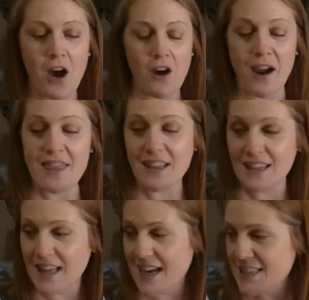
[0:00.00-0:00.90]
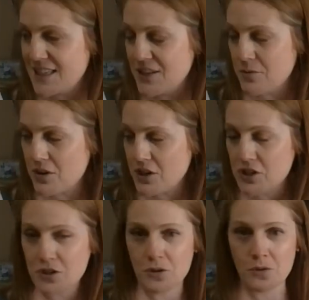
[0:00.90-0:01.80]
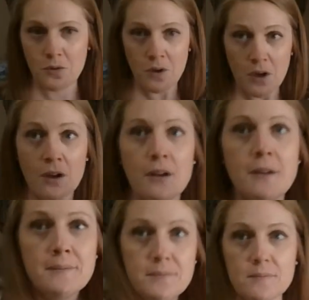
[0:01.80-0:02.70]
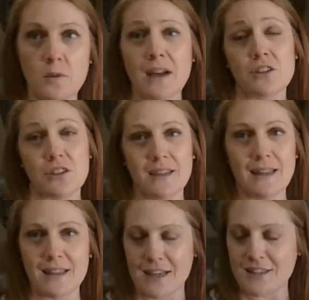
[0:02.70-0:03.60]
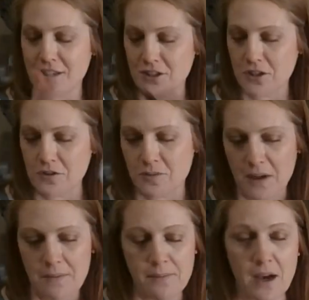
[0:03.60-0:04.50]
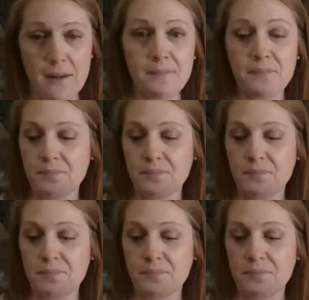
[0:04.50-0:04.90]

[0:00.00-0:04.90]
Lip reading: All right, the last thing that we're going to do, well, actually not the last thing, excuse me, but